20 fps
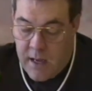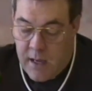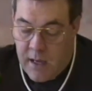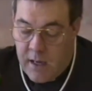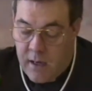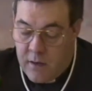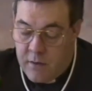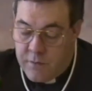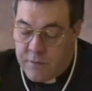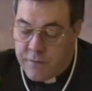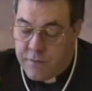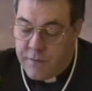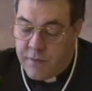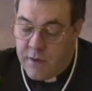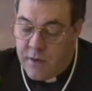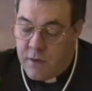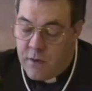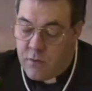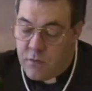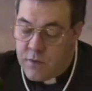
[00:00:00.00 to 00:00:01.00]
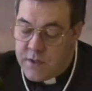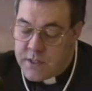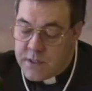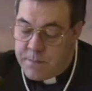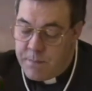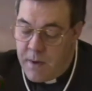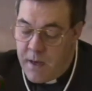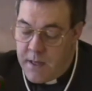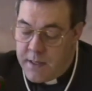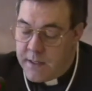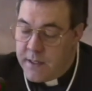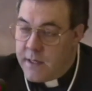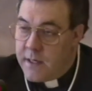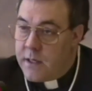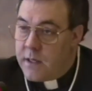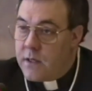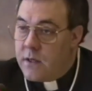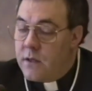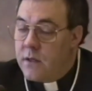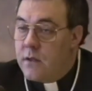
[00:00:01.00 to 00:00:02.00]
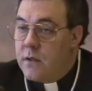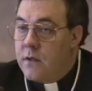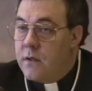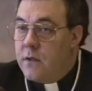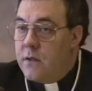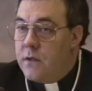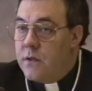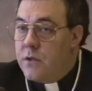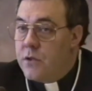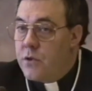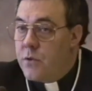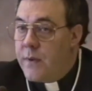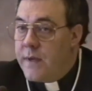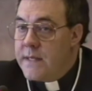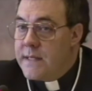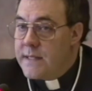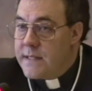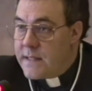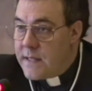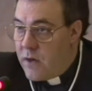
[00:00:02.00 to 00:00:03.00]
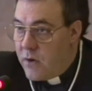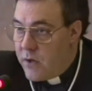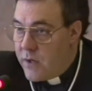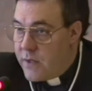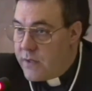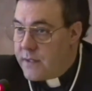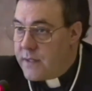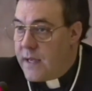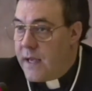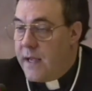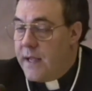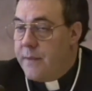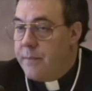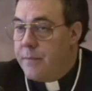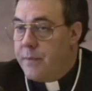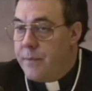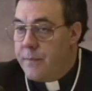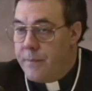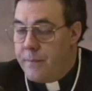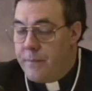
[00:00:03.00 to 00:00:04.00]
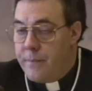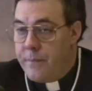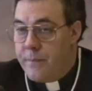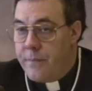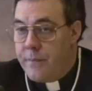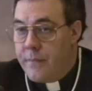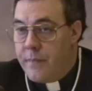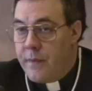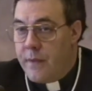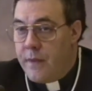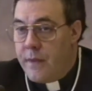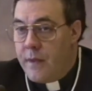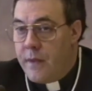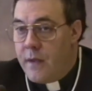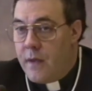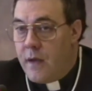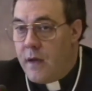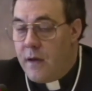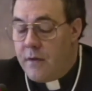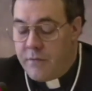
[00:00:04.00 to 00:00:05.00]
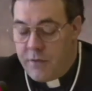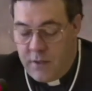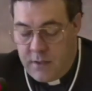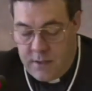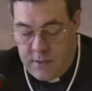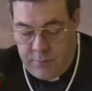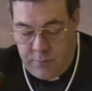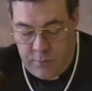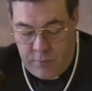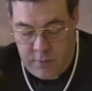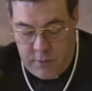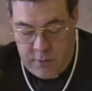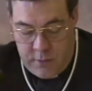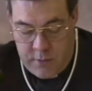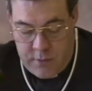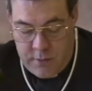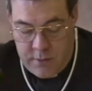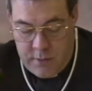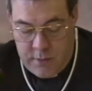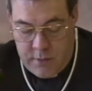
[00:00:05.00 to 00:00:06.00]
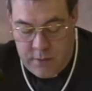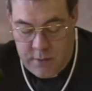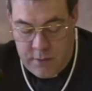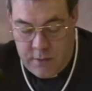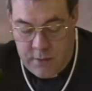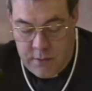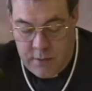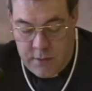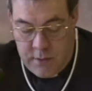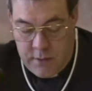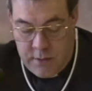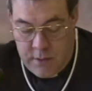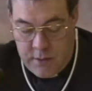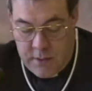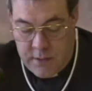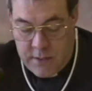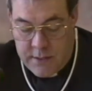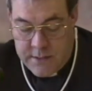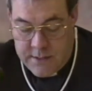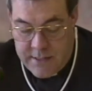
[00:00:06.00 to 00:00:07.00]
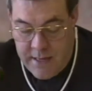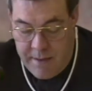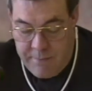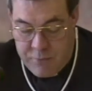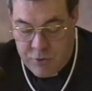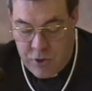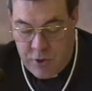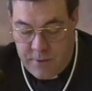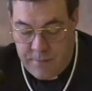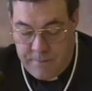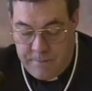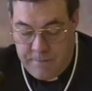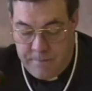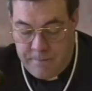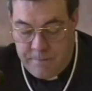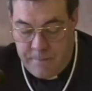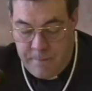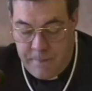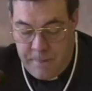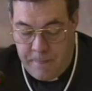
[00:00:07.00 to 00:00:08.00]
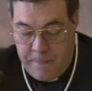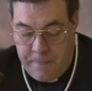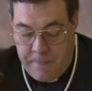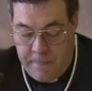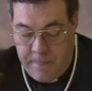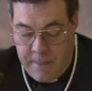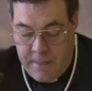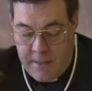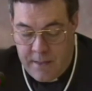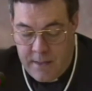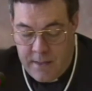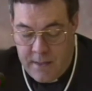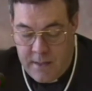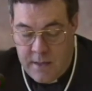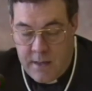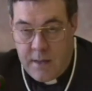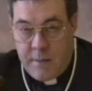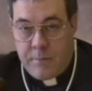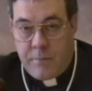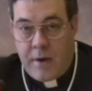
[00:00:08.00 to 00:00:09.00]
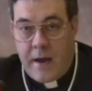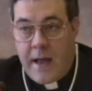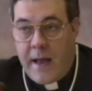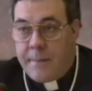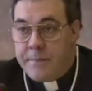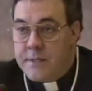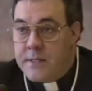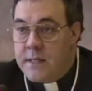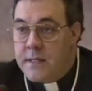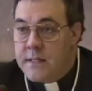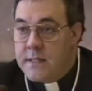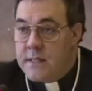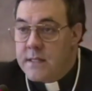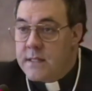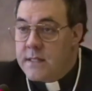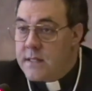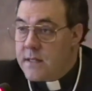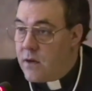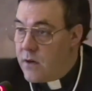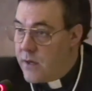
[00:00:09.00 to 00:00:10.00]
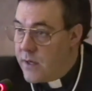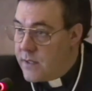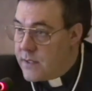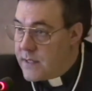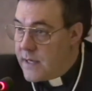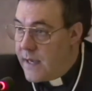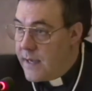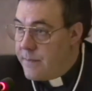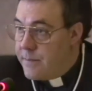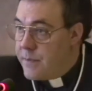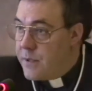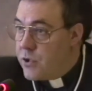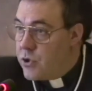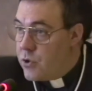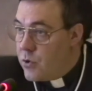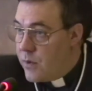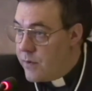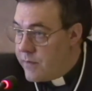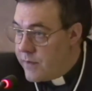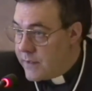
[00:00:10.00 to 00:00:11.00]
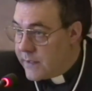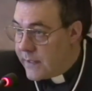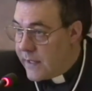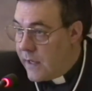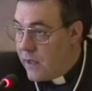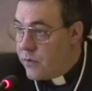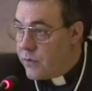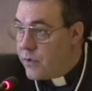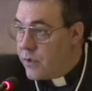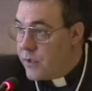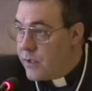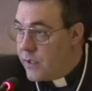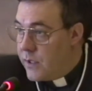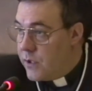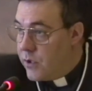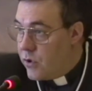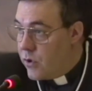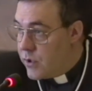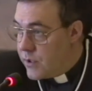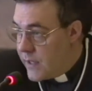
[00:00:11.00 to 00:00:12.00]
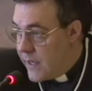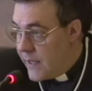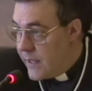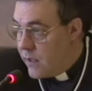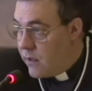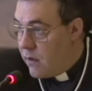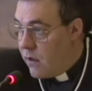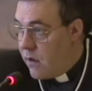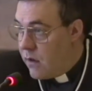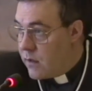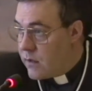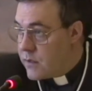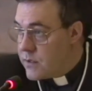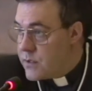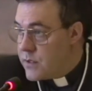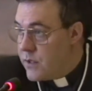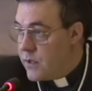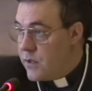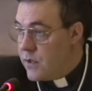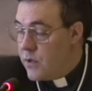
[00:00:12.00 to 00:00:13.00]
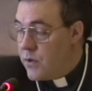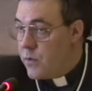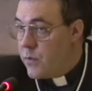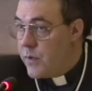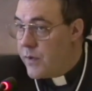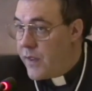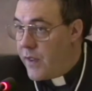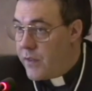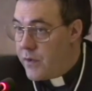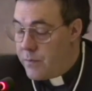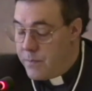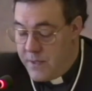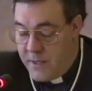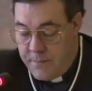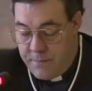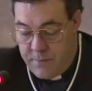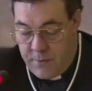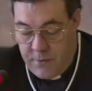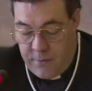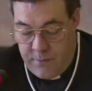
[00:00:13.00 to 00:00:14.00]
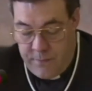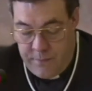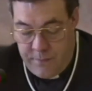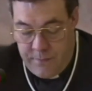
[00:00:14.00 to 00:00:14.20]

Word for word: of responding to a stereotype of the liberal conception. Perhaps it is a stereotype that you have encountered in your dialogues with other people.